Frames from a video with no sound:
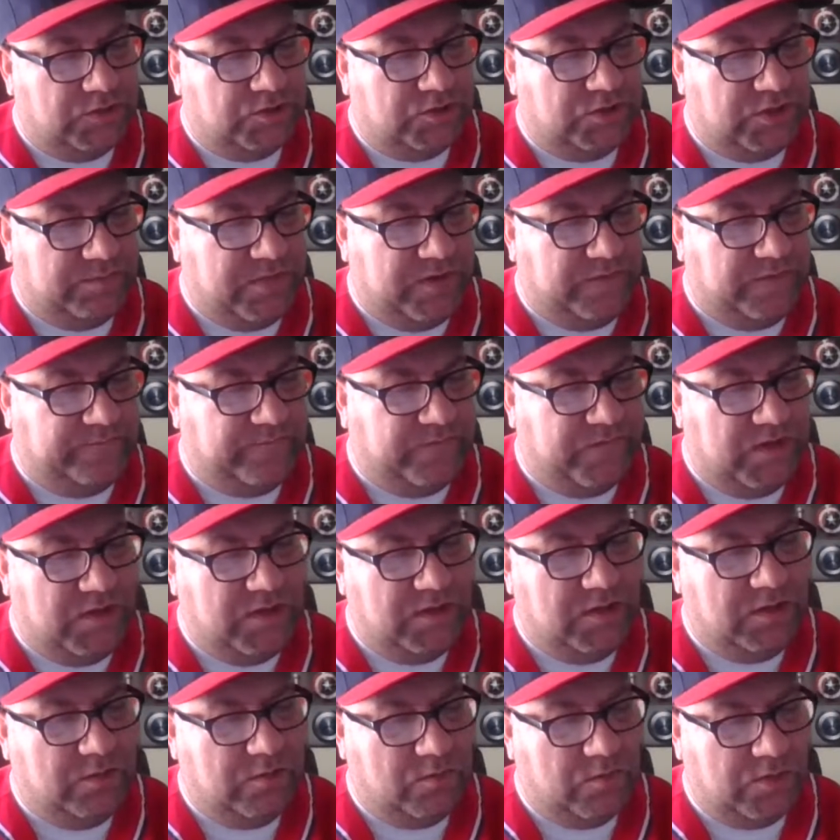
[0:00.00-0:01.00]
and shipping
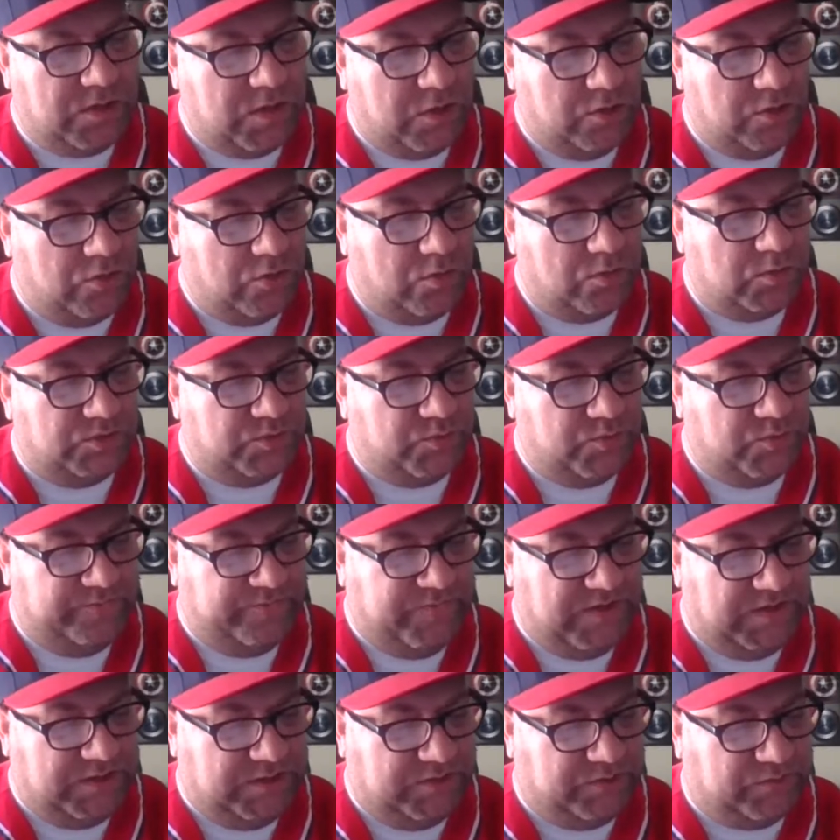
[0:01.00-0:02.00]
fee total
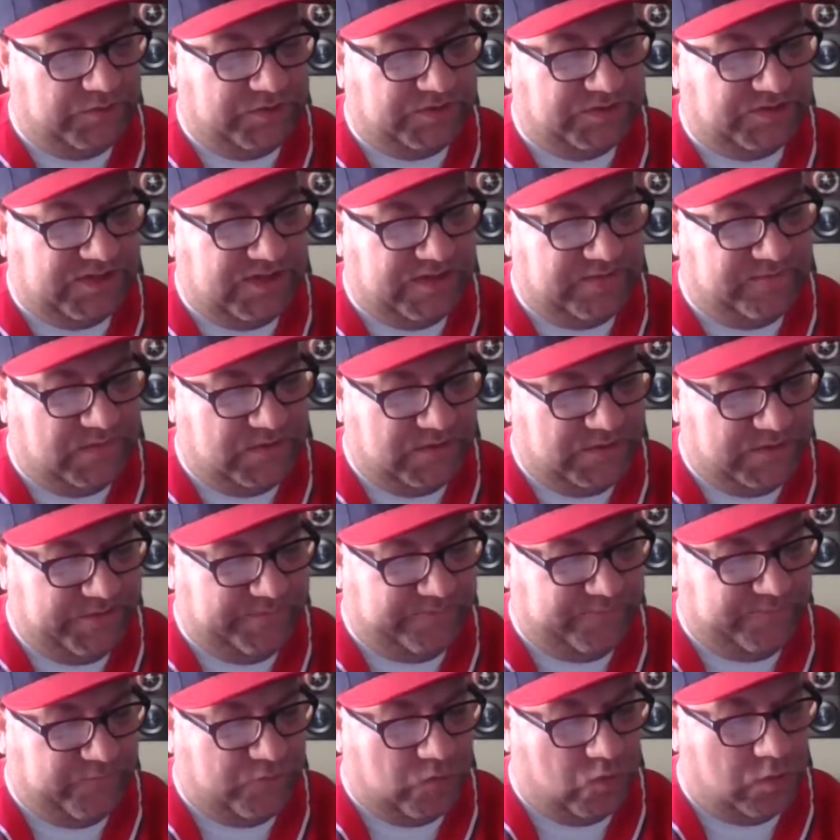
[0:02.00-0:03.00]
was
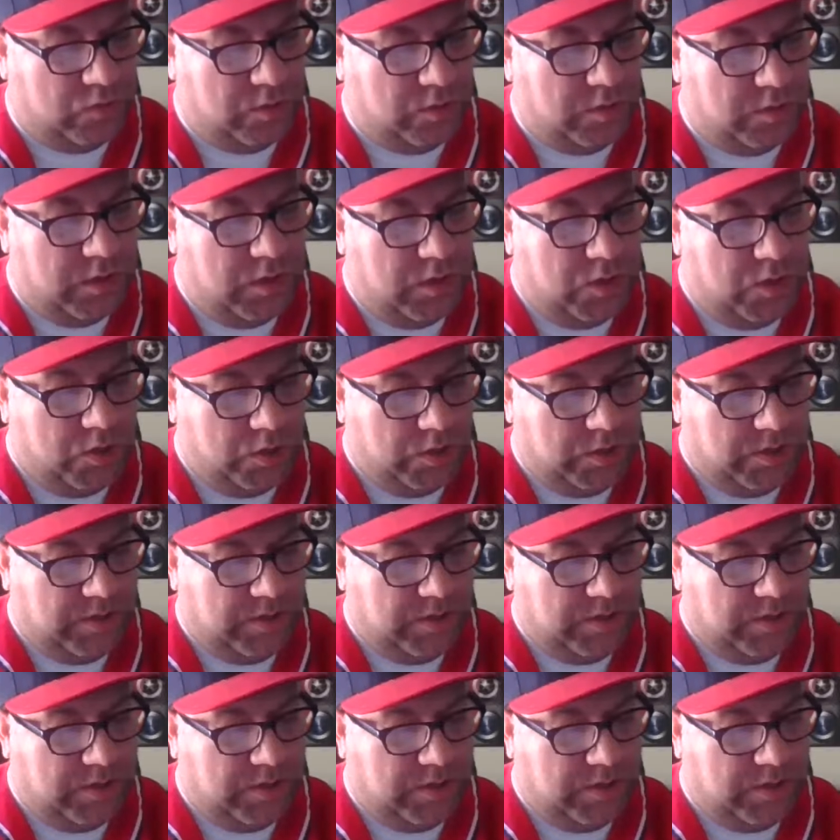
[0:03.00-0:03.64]
$153.70 for